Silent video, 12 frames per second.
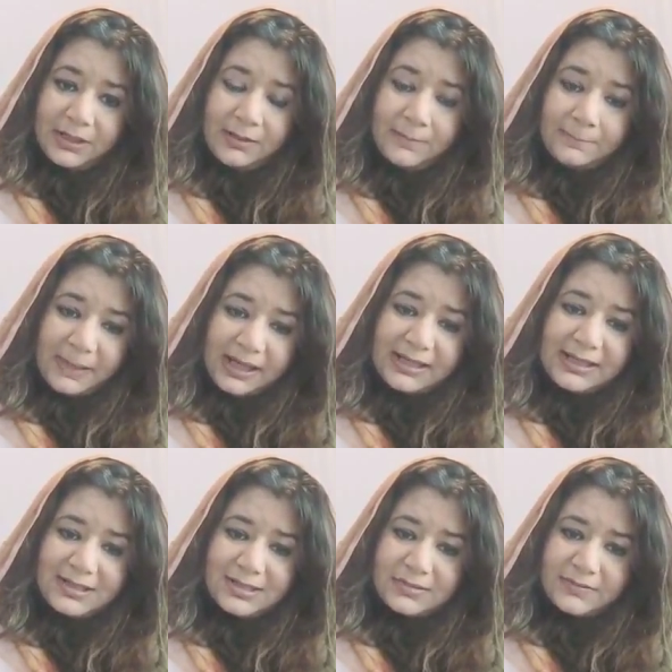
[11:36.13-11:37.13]
by
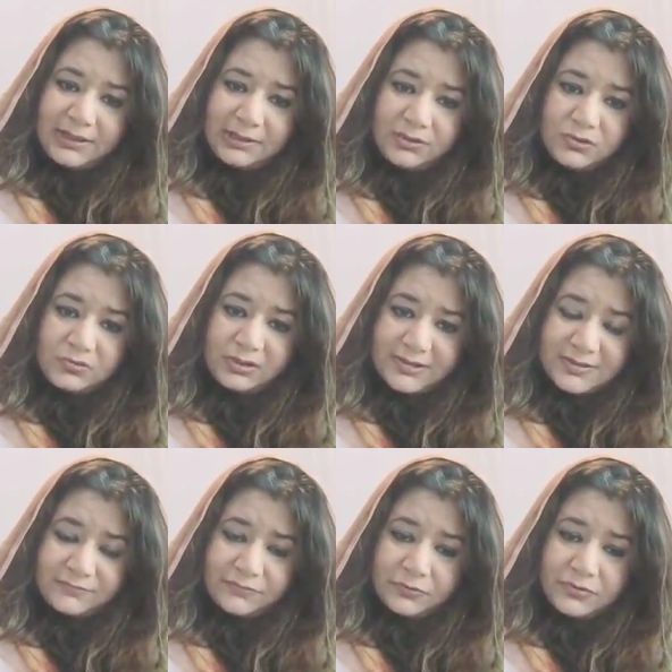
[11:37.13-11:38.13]
Israel in
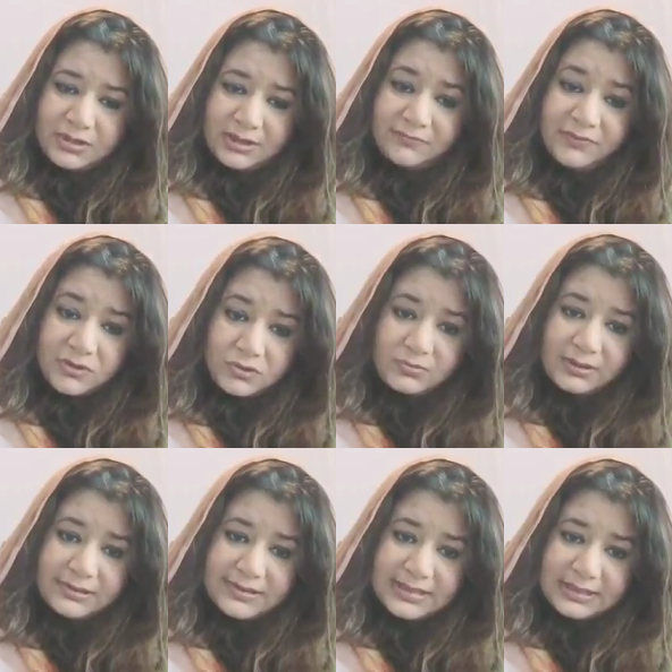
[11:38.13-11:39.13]
2014. We do
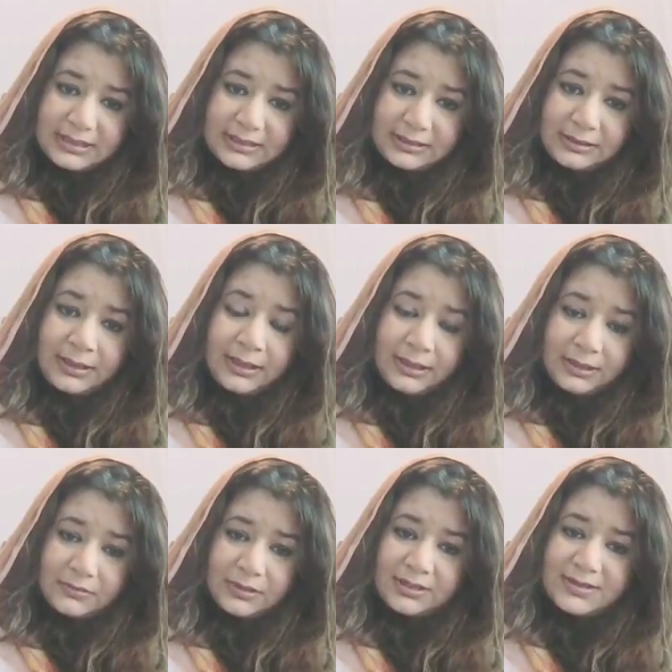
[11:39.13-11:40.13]
understand
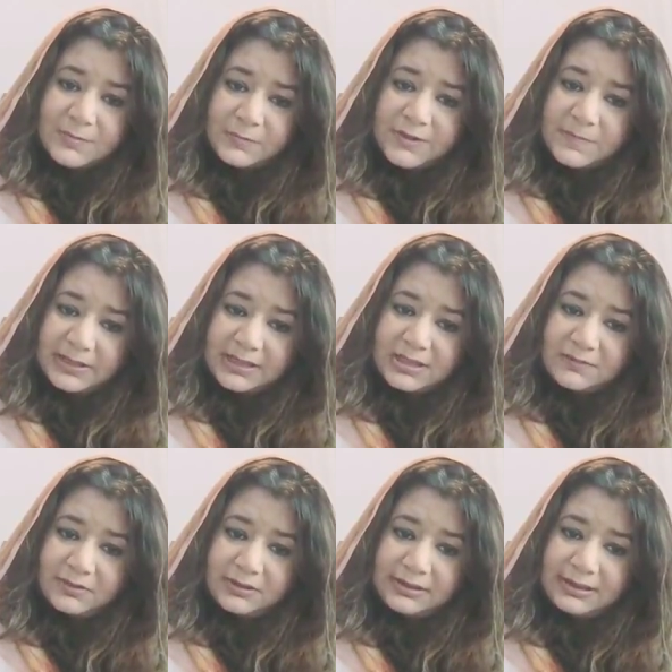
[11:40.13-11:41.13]
Iran's perspective
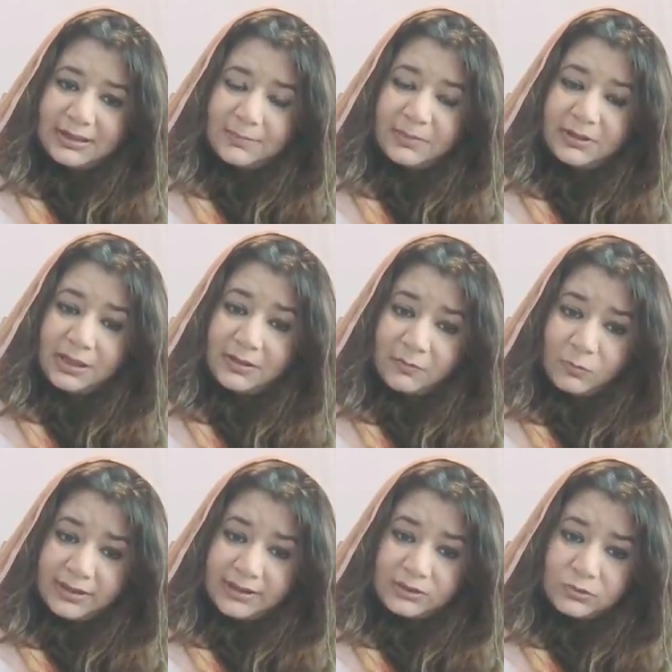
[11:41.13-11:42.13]
on that, but
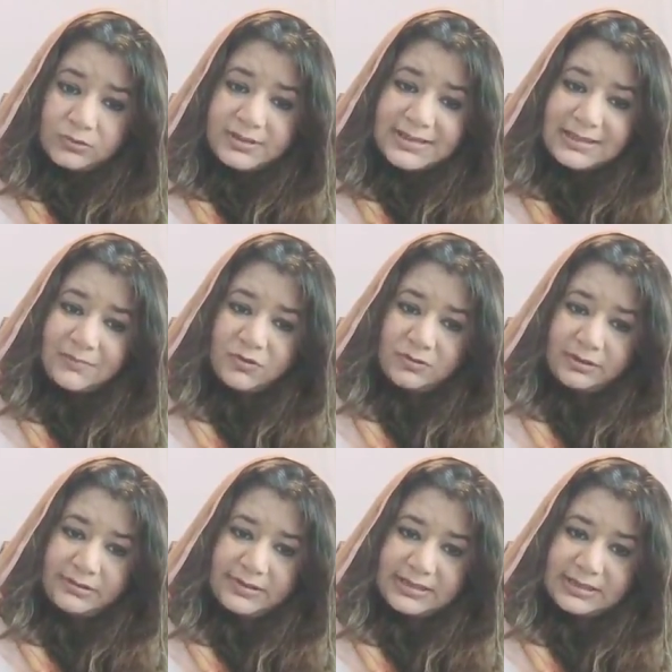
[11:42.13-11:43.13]
what I don't seem to
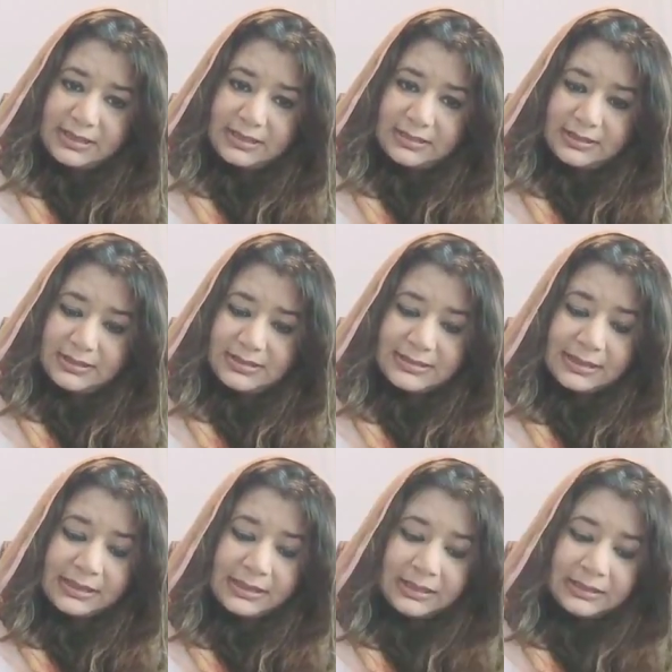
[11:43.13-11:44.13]
understand is
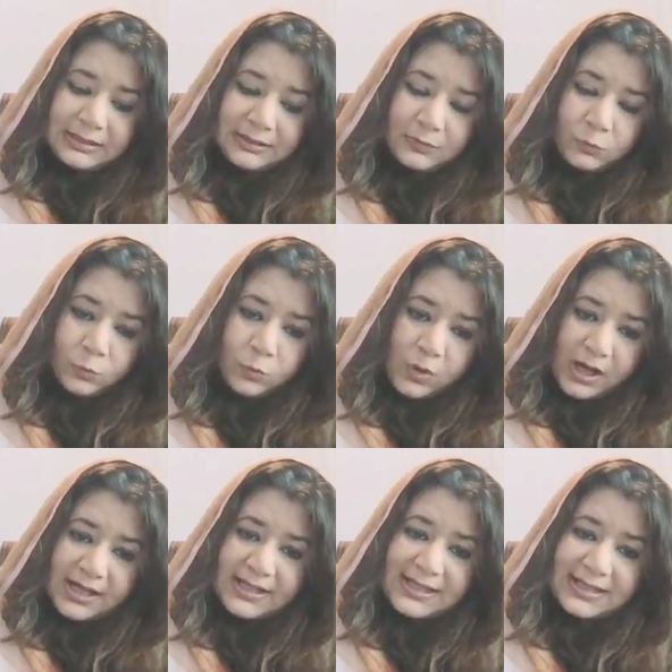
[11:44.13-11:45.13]
that
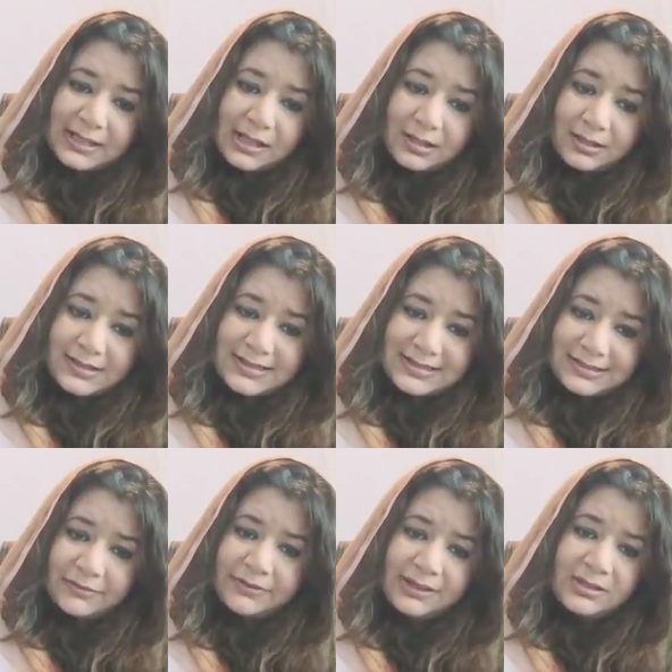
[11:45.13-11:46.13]
why are
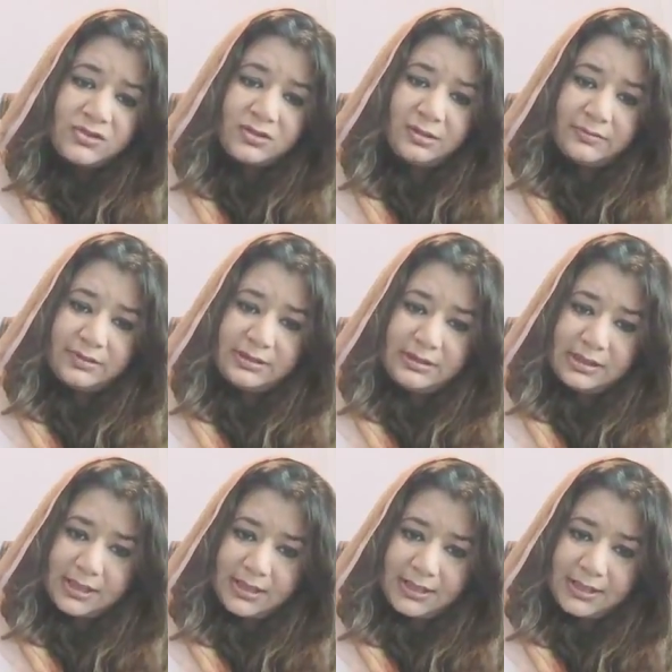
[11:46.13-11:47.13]
Syrian children
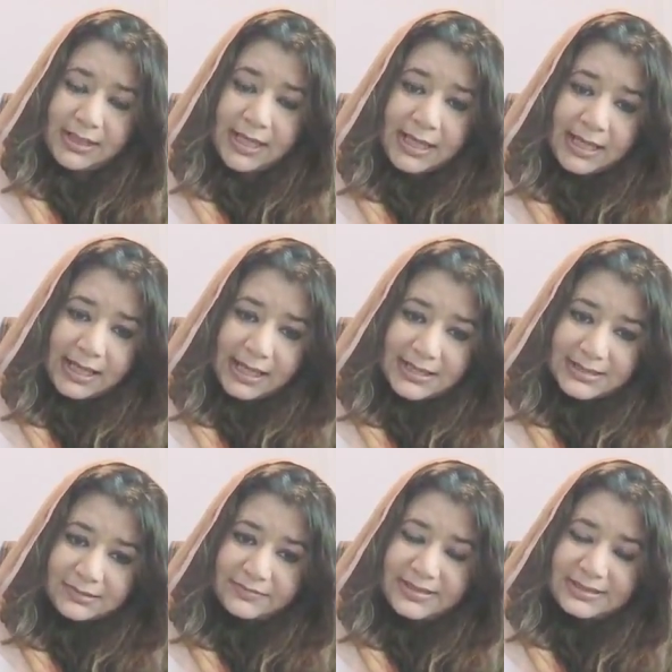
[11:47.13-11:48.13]
dying as
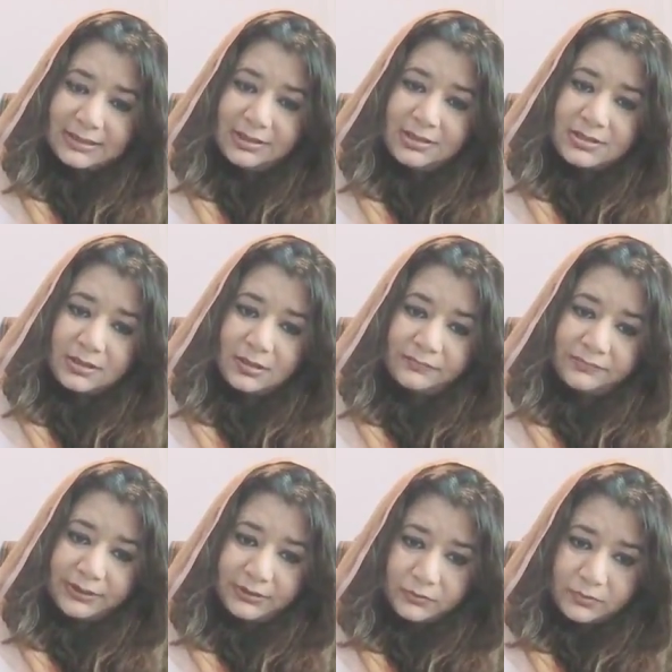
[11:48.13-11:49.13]
a result of
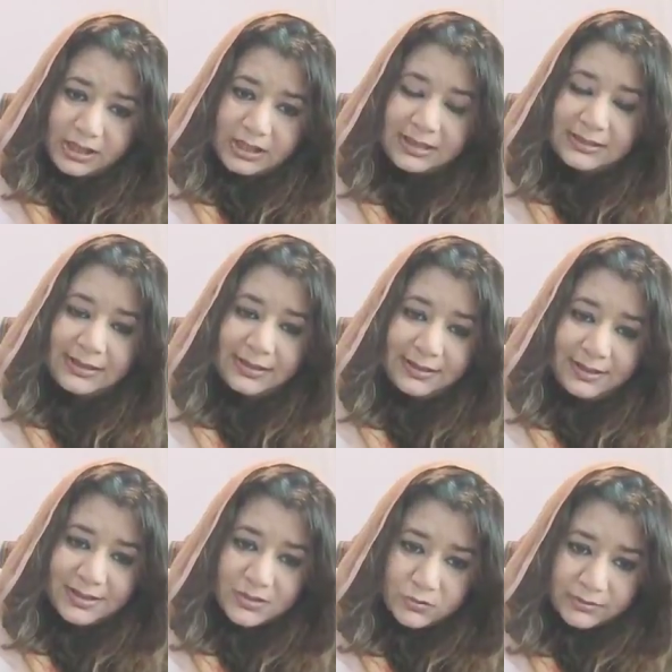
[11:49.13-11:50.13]
Iran and
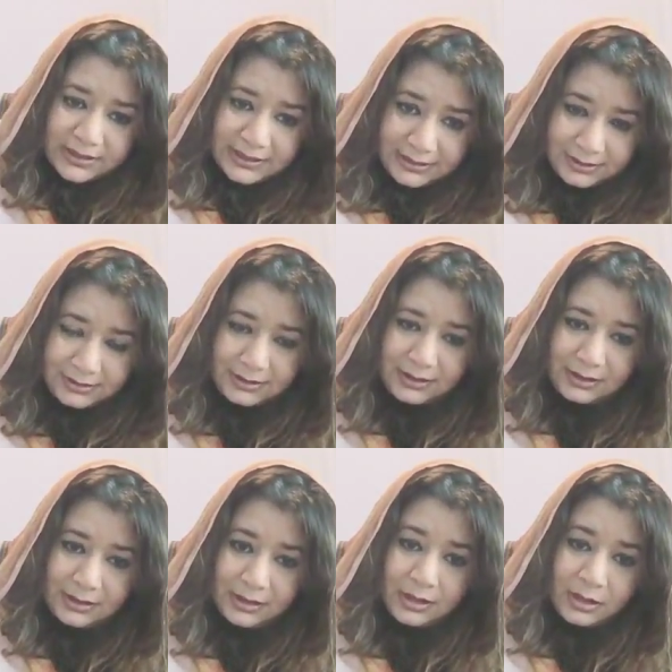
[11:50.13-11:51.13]

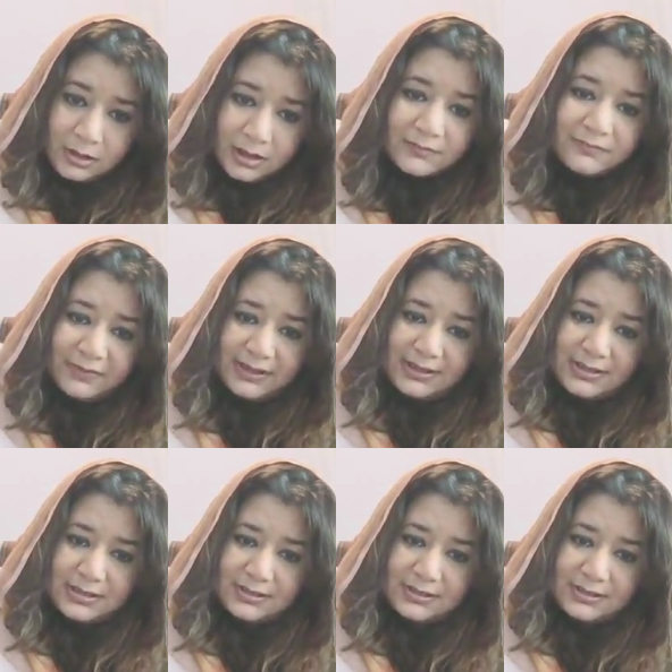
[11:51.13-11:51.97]
Israeli conflict?